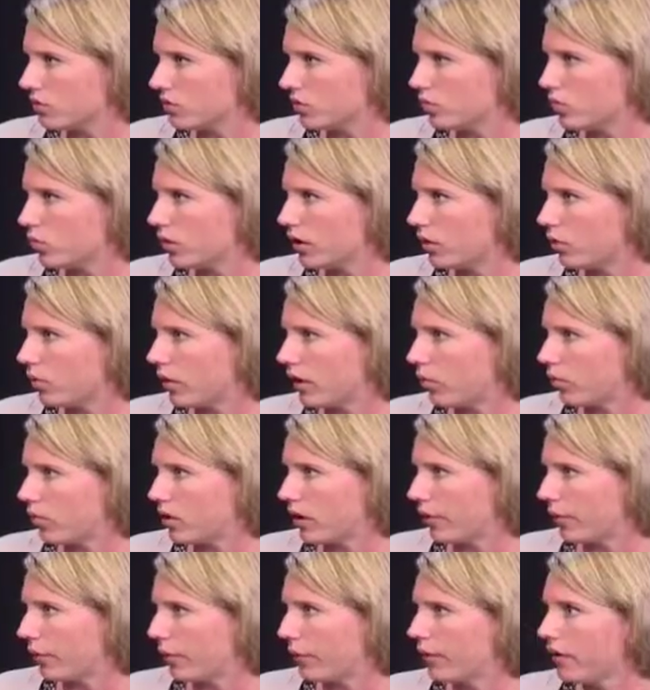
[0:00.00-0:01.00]
and what do I
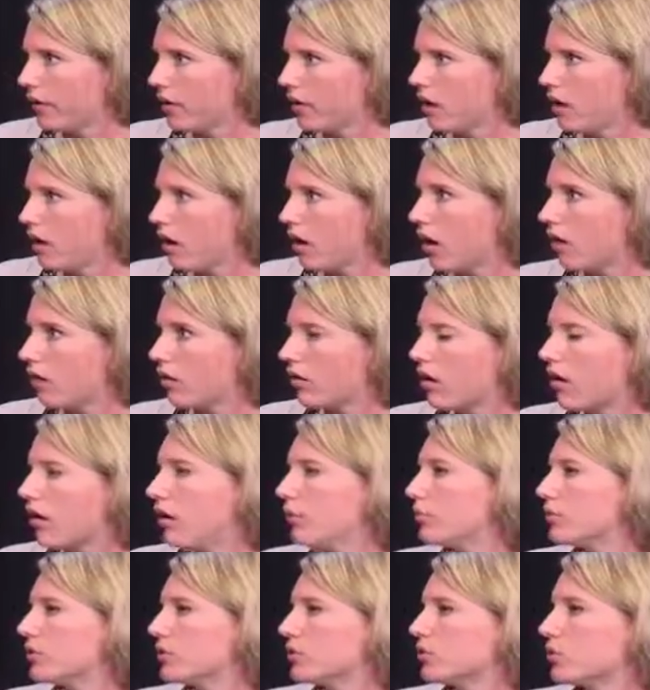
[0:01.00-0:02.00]
want to
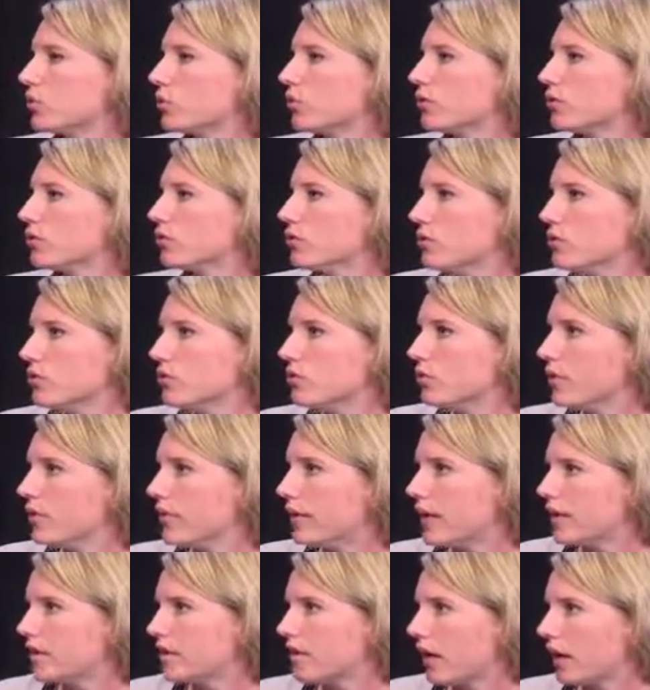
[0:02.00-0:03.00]
accomplish or do in
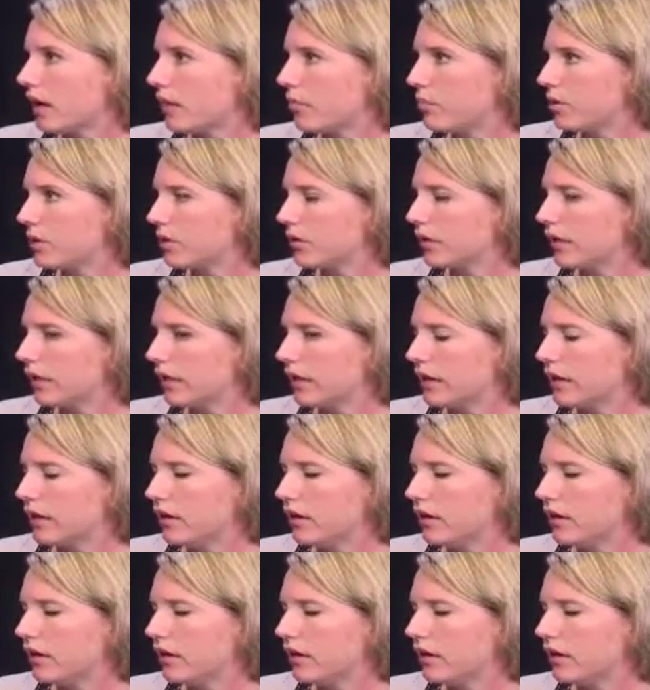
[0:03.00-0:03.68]
that time period.